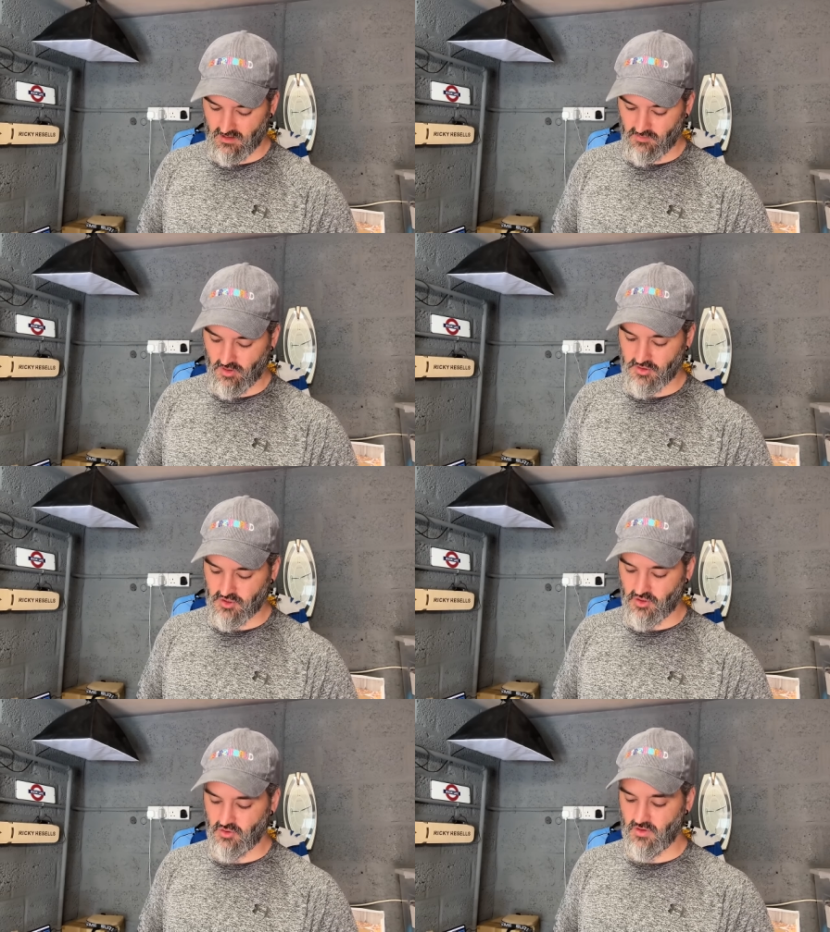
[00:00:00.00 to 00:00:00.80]
but I
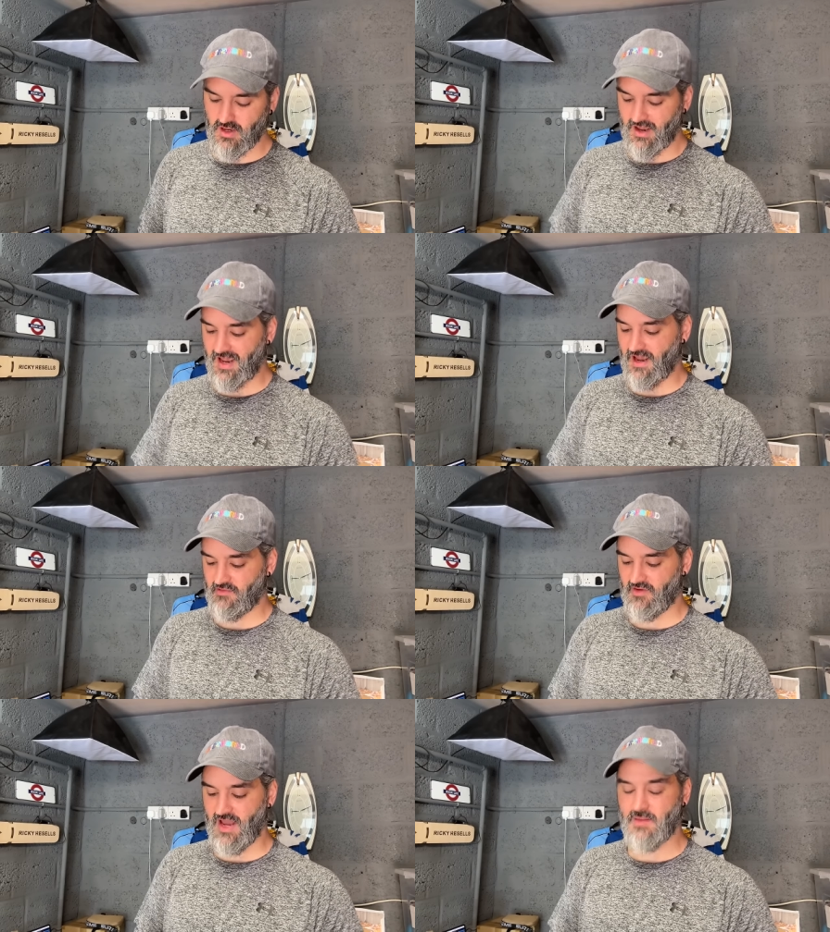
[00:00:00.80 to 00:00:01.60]
do
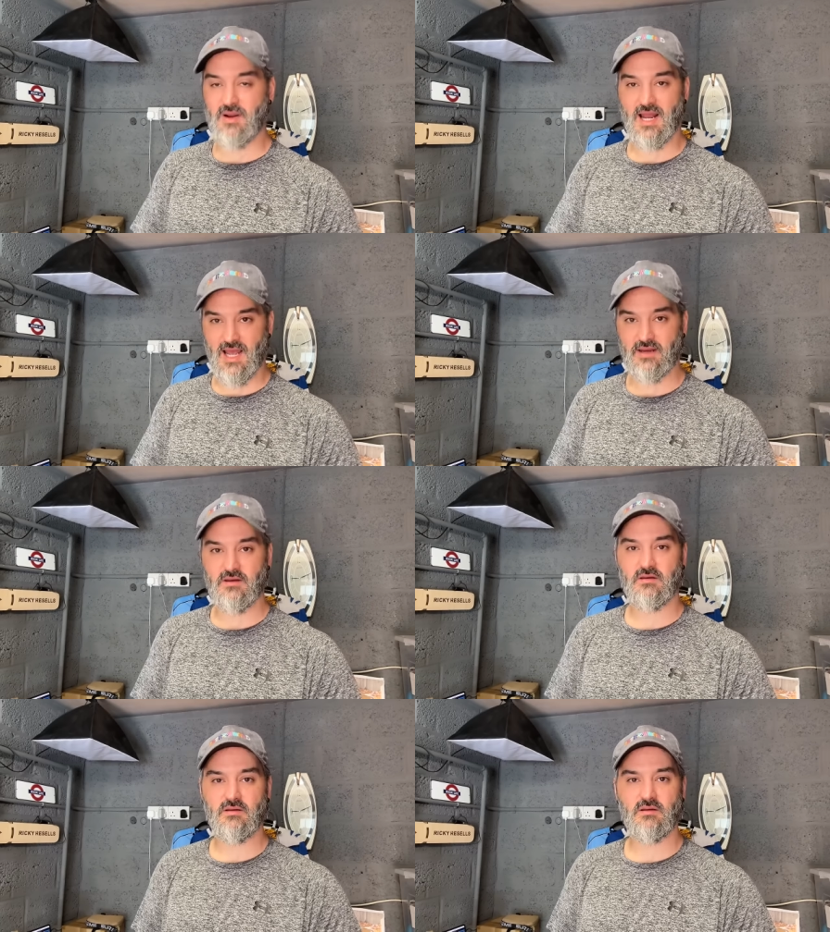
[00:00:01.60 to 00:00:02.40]
have a plan
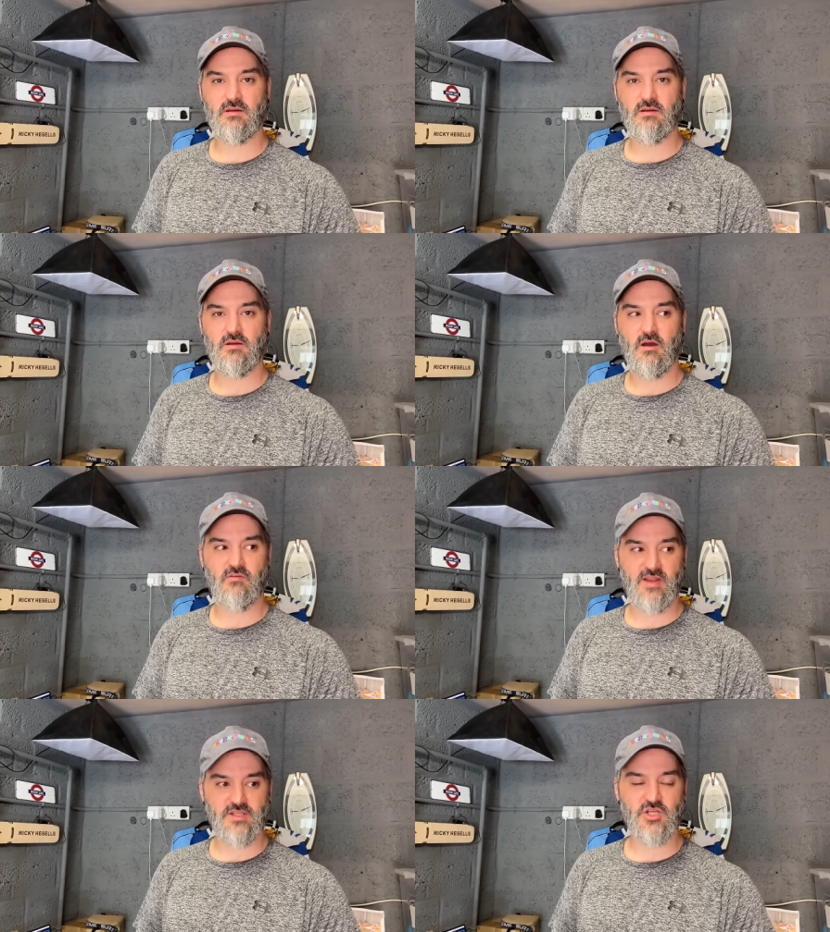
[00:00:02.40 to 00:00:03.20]

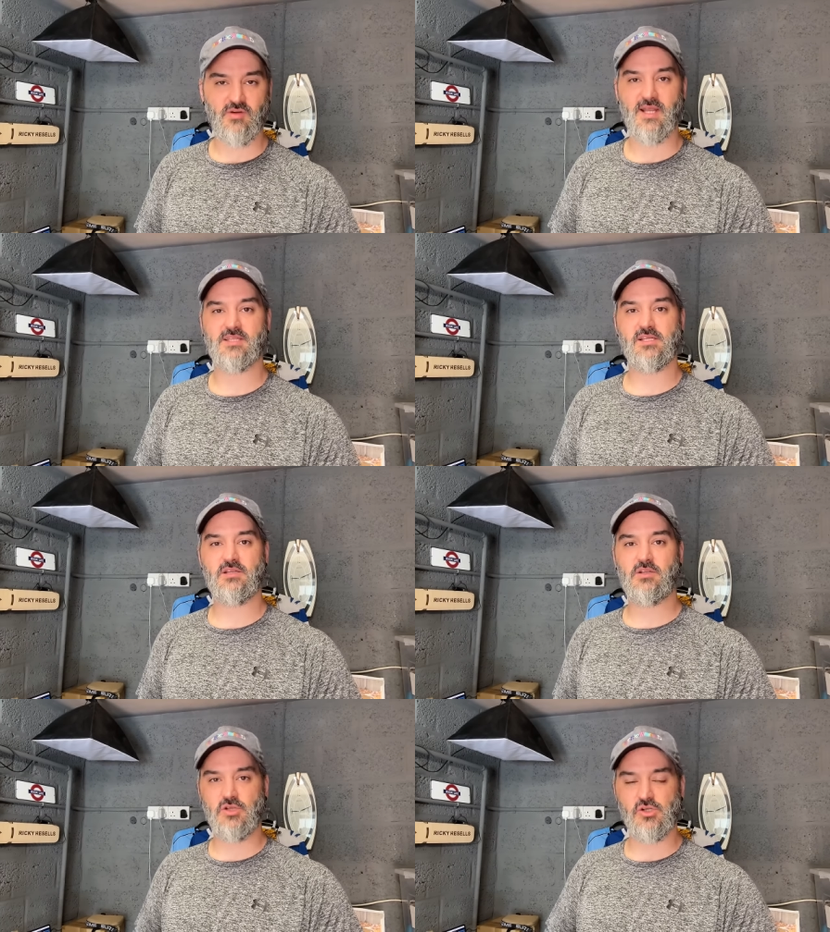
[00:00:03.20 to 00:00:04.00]
of integrating
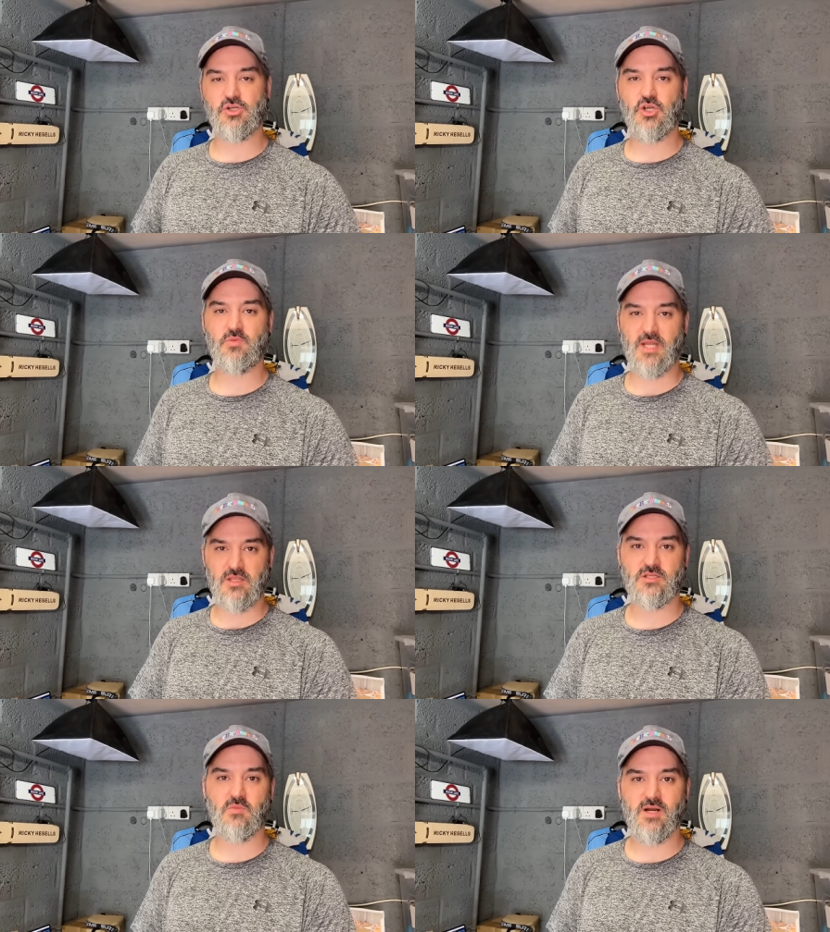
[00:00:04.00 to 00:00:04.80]
YouTube
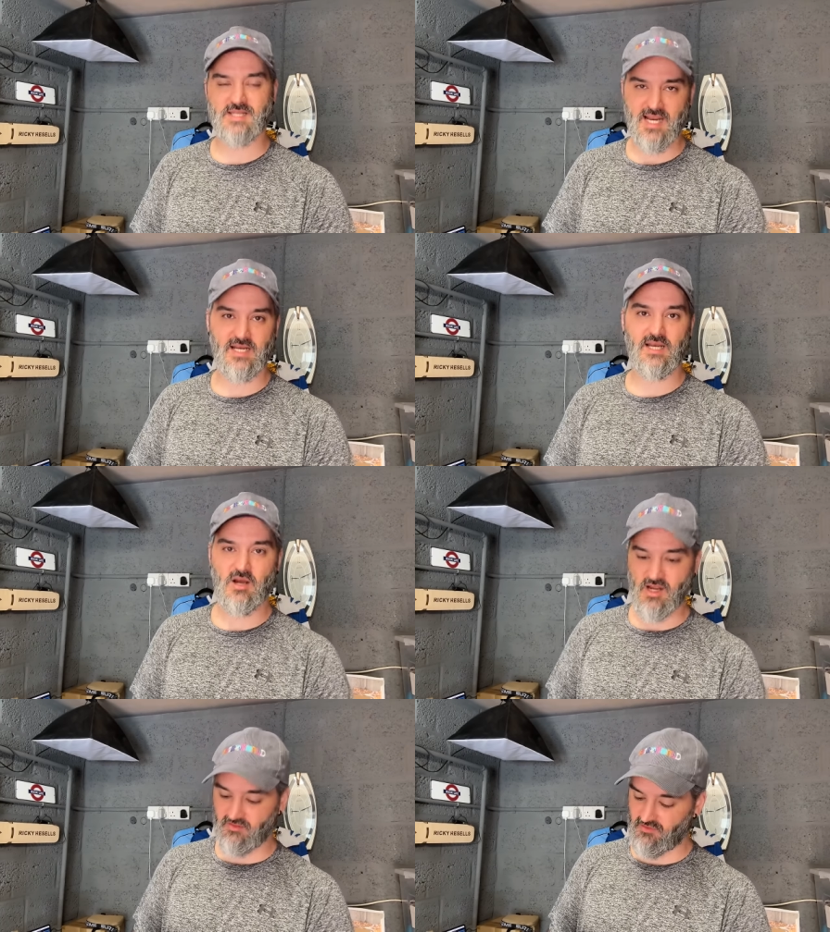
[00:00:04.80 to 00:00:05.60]
into my daily
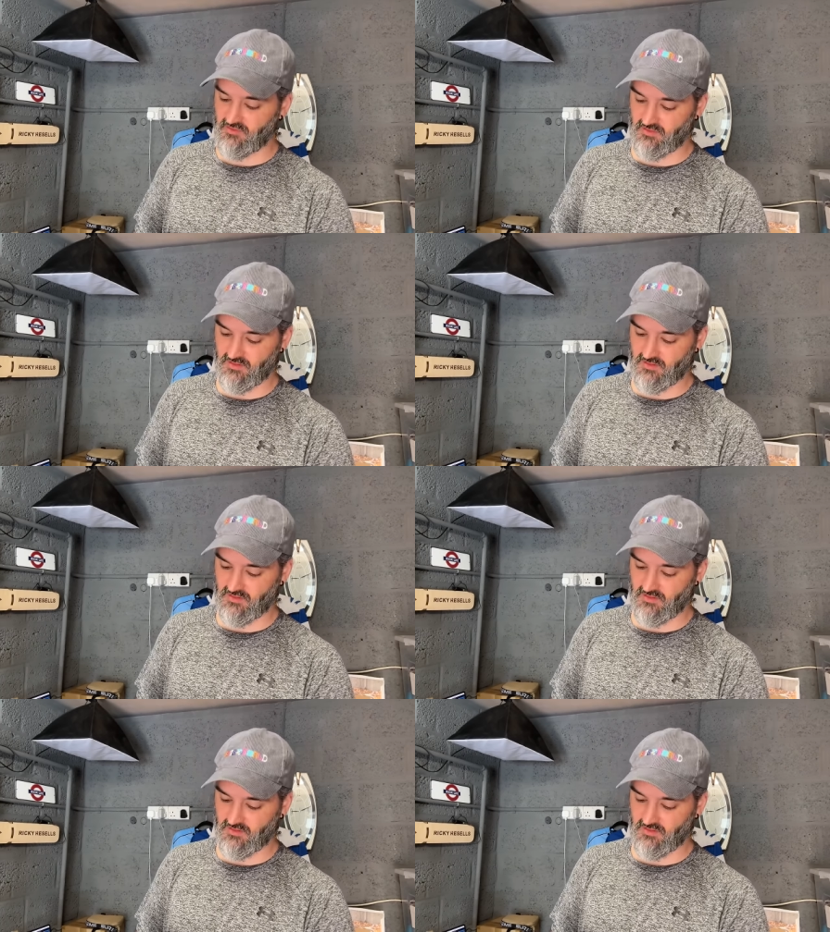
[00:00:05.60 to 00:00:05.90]
life.